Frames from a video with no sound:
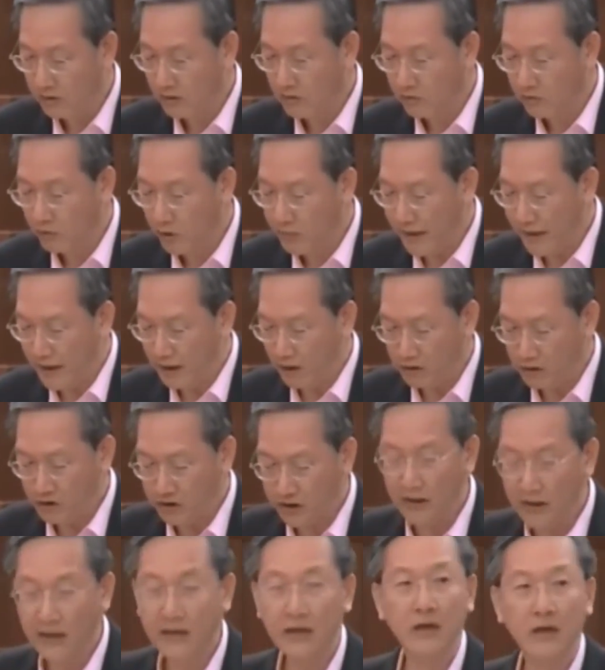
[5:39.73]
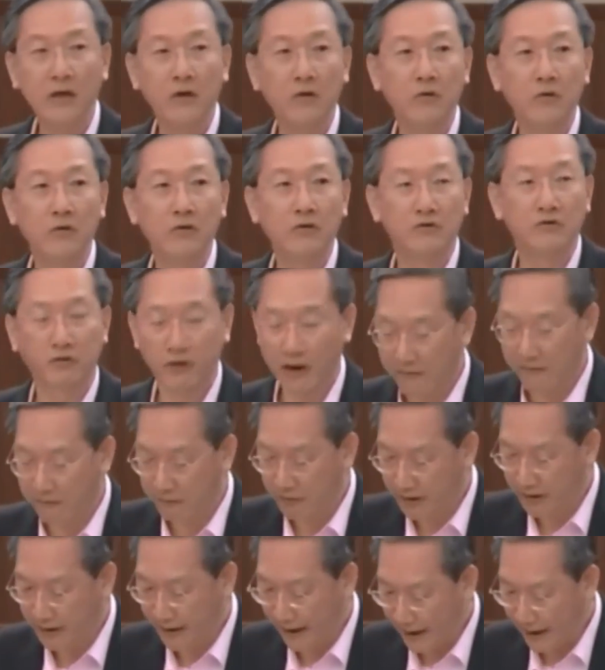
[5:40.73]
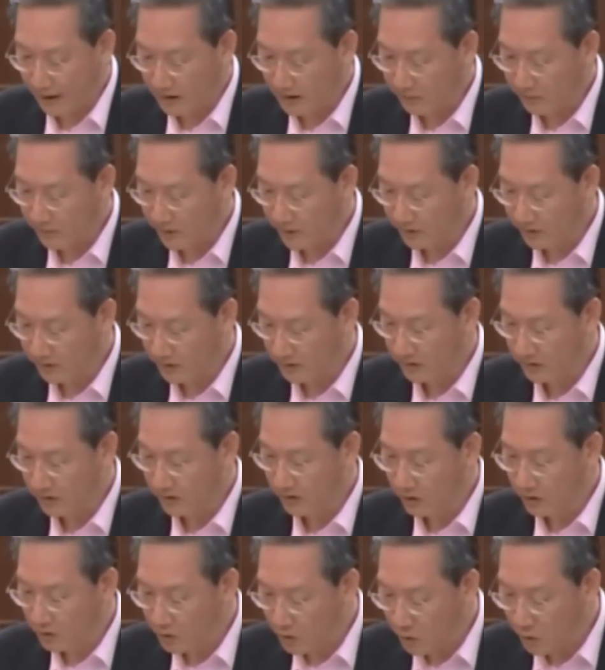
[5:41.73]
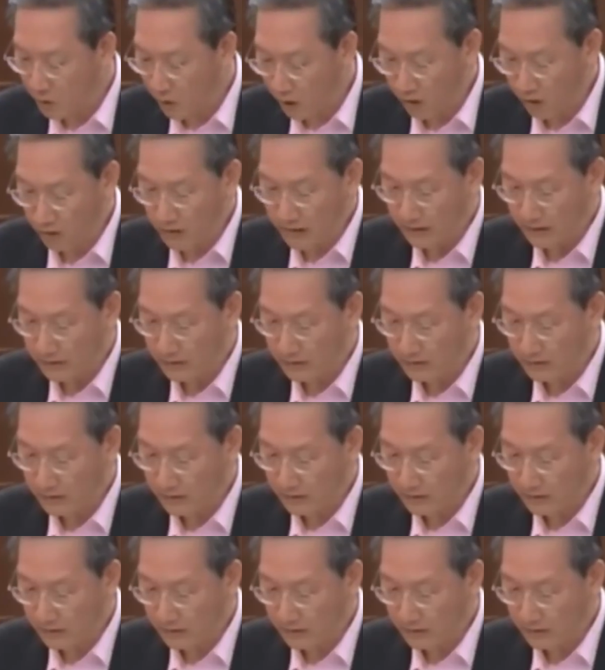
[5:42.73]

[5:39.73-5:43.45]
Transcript: will be launching a new traveling exhibition to honor